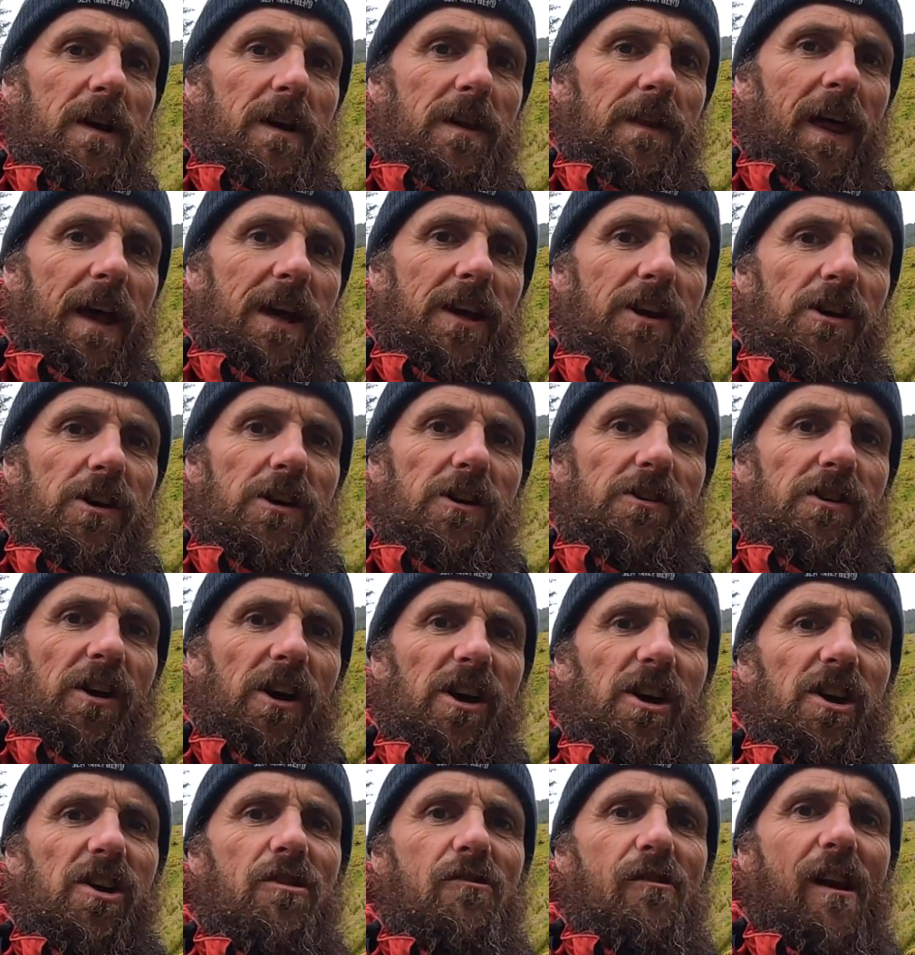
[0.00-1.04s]
they heard a
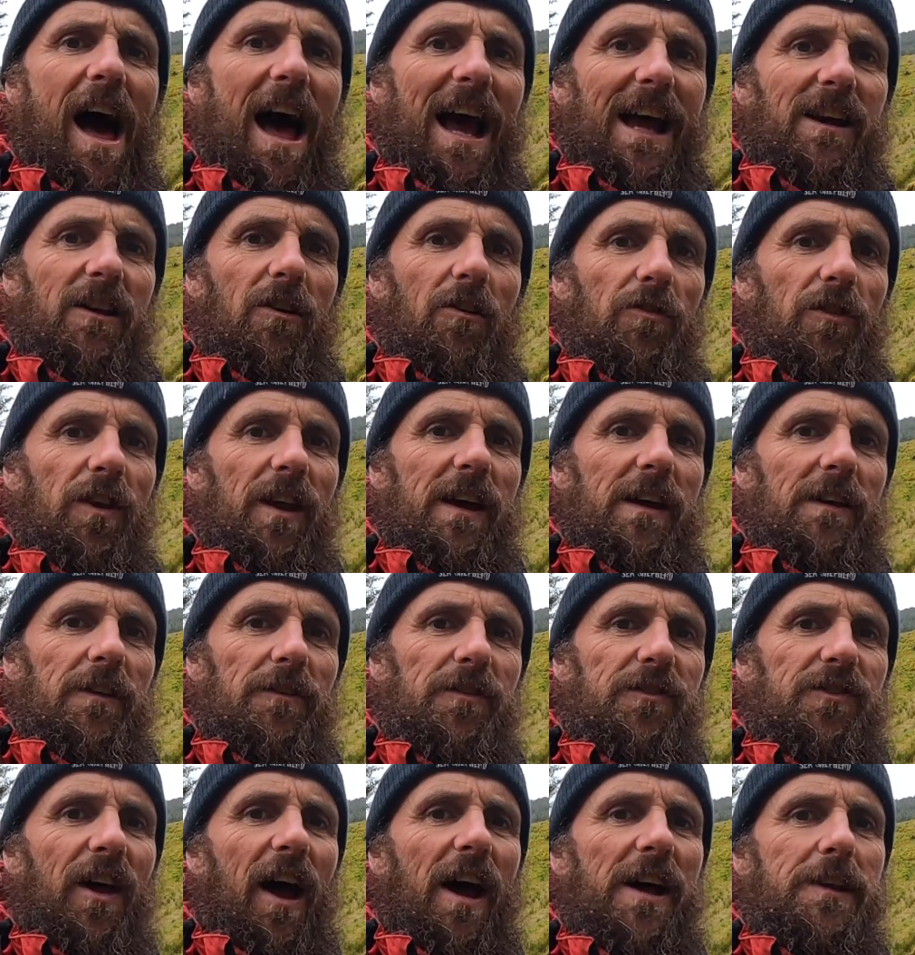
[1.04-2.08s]
crack on the
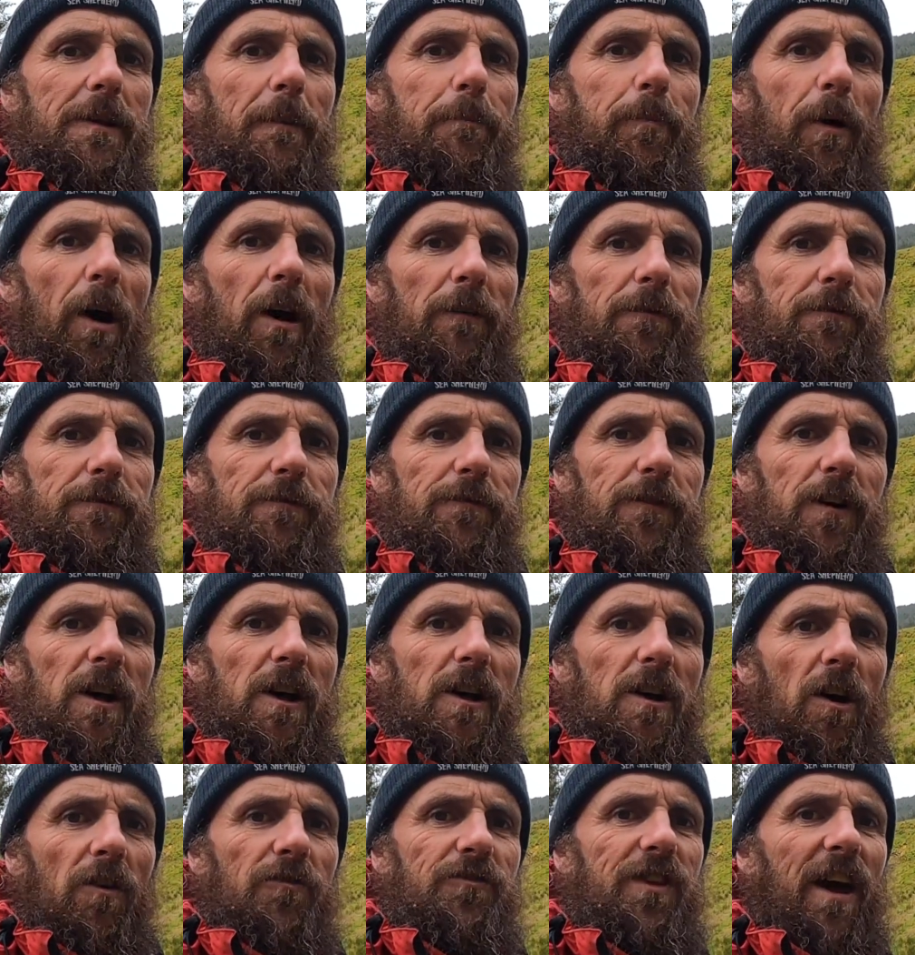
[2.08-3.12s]
hillside above,
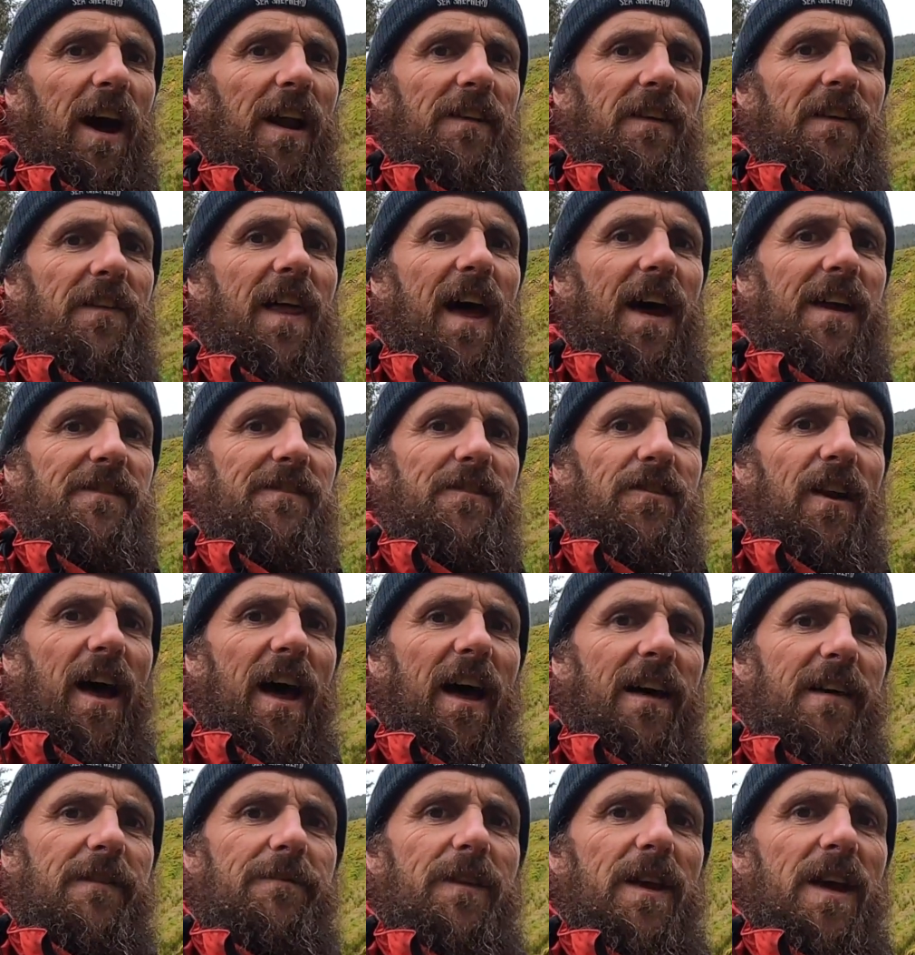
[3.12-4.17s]
on
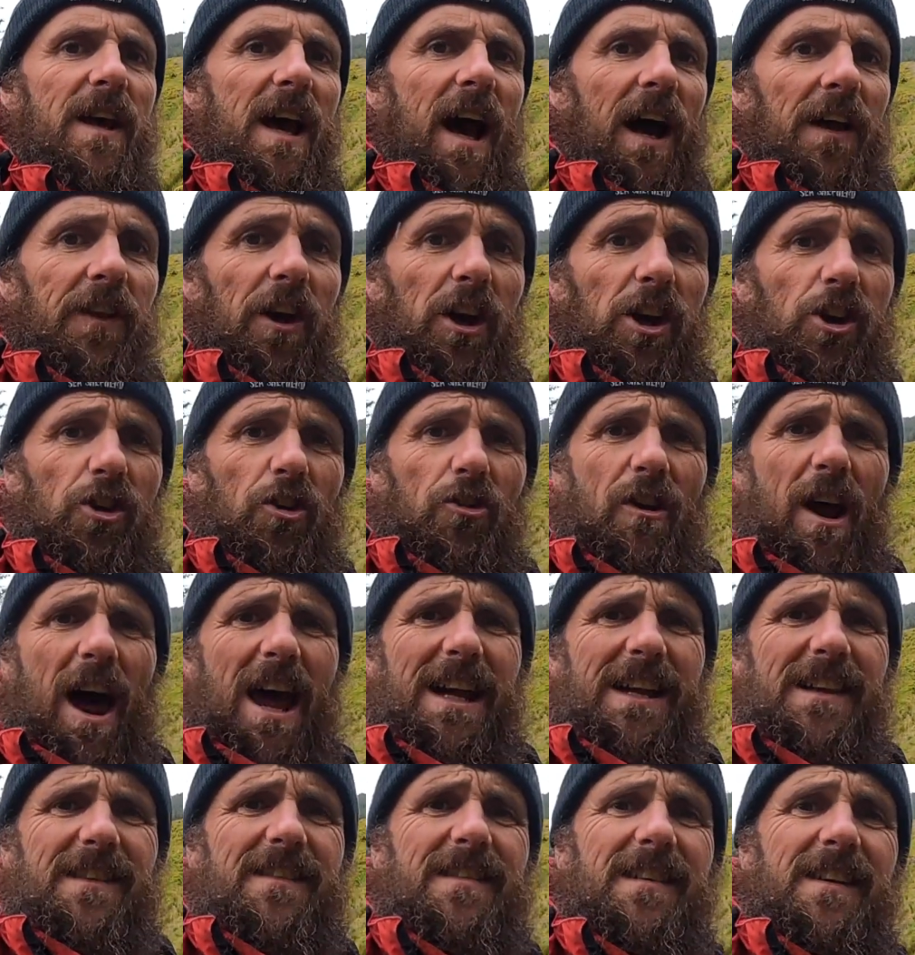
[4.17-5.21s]
Taranhendre, and a
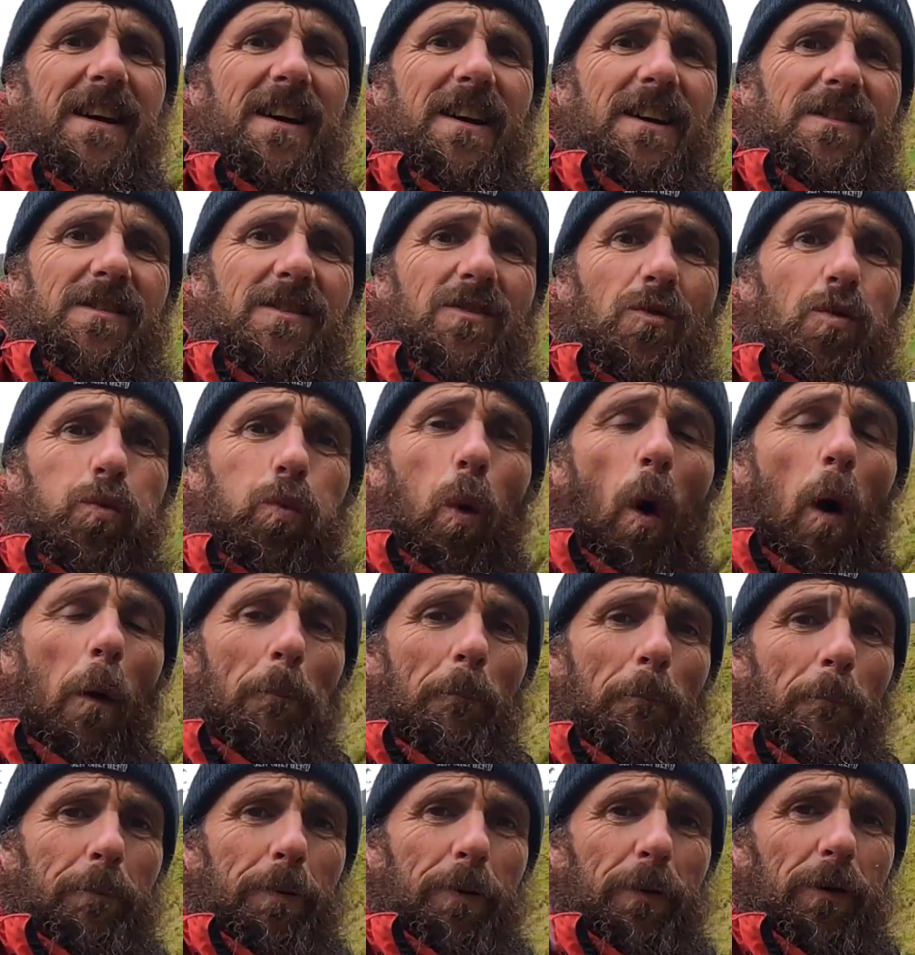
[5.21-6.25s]
great
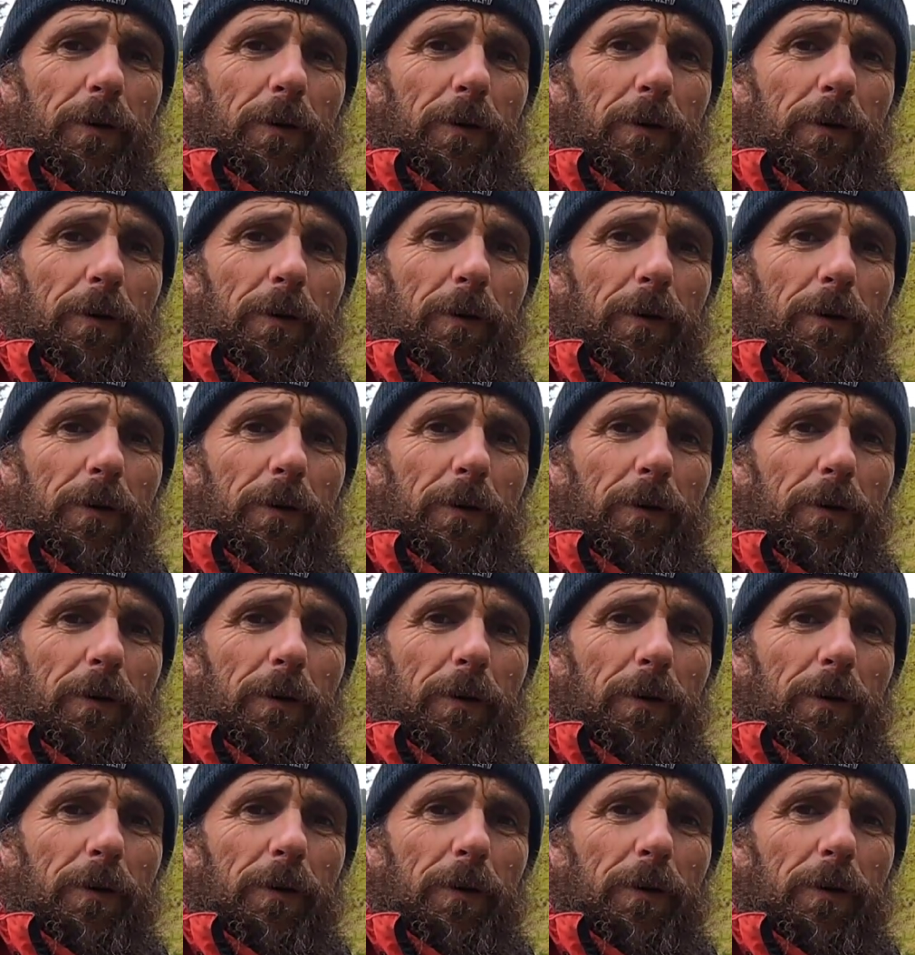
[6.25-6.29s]
swamp